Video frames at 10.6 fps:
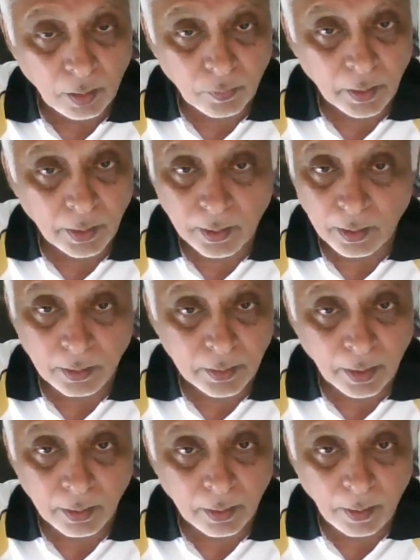He can
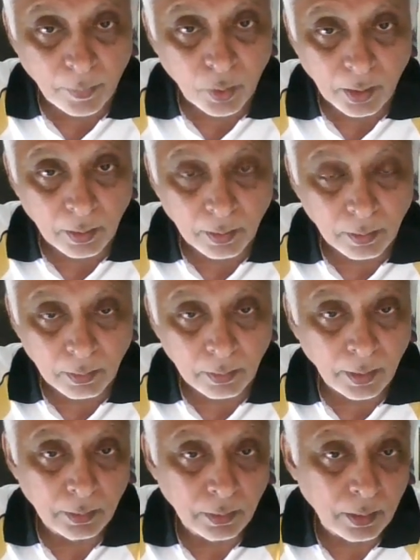send a deputy,
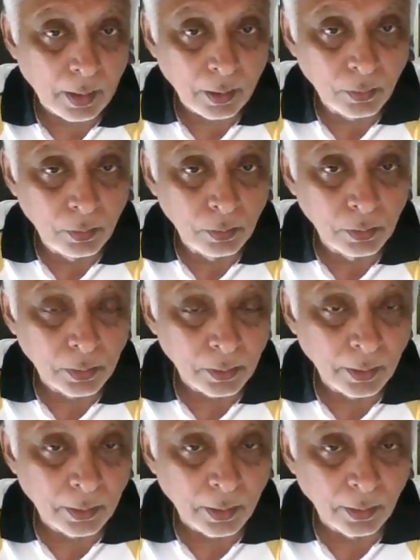there is a guy who
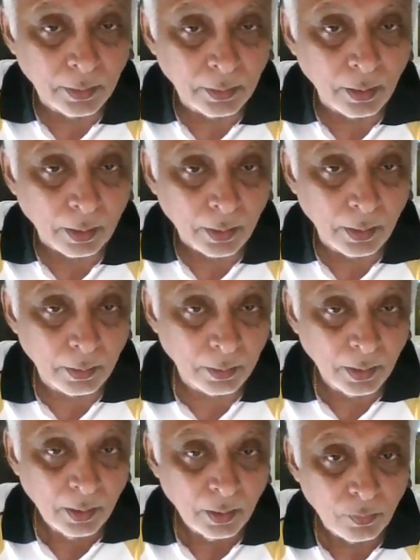he thinks is lucky
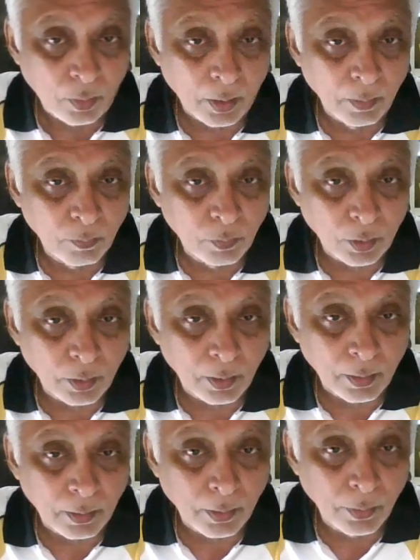for him
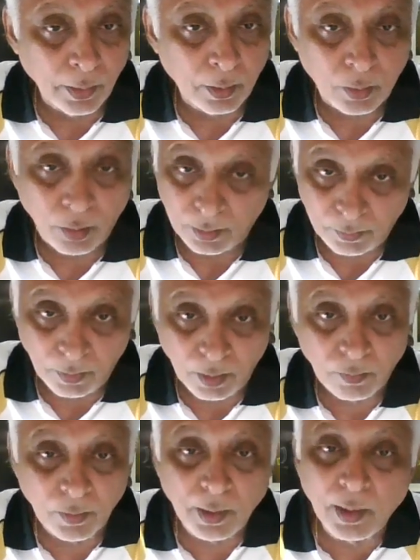for doing the toss. One
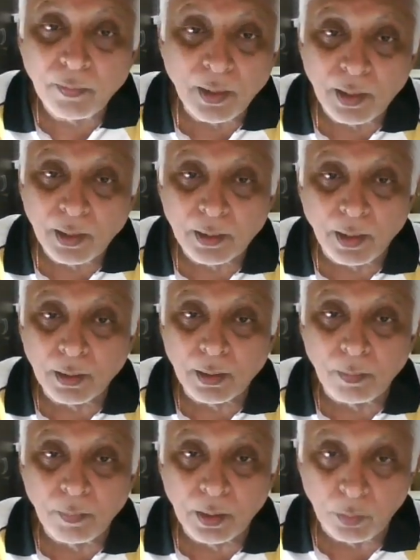of the 11 can
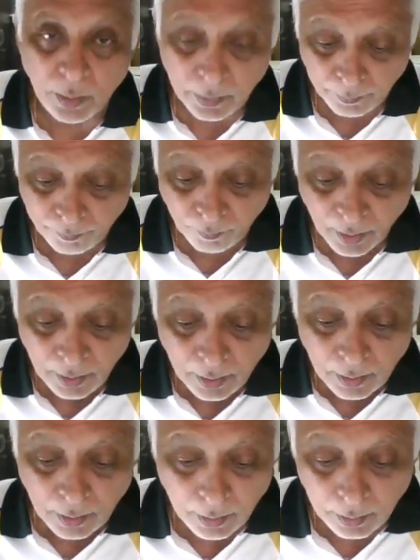come and do it.
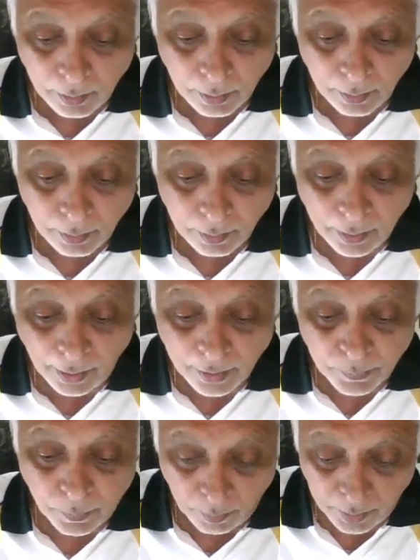That is
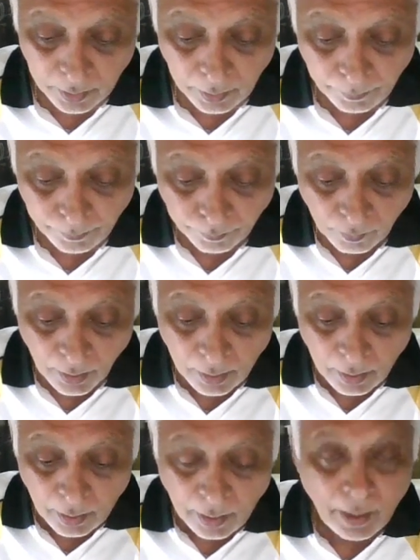permitted.
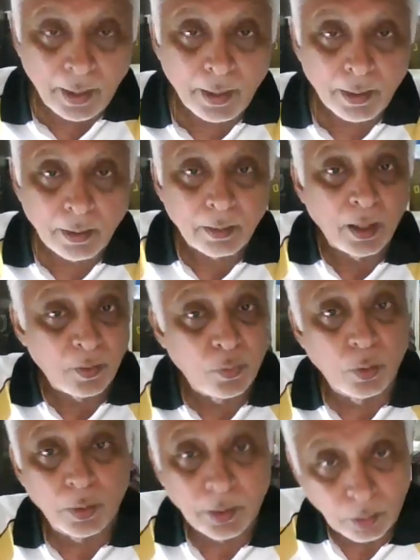And
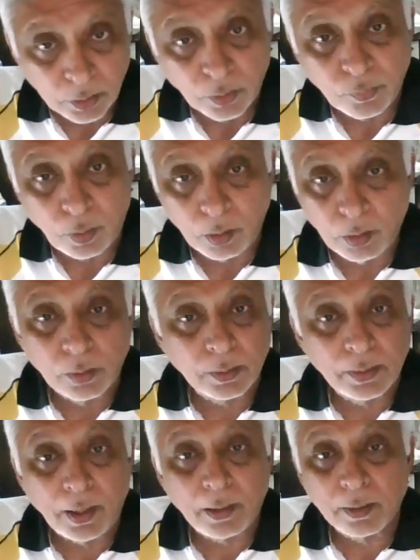therefore it also follows
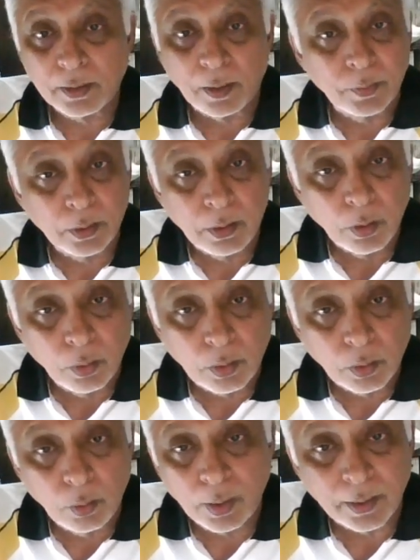that a substitute
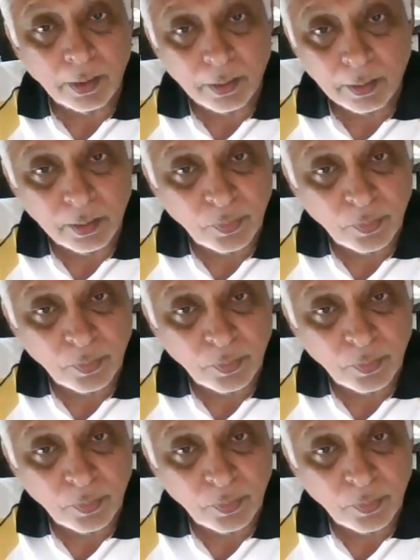who has entered the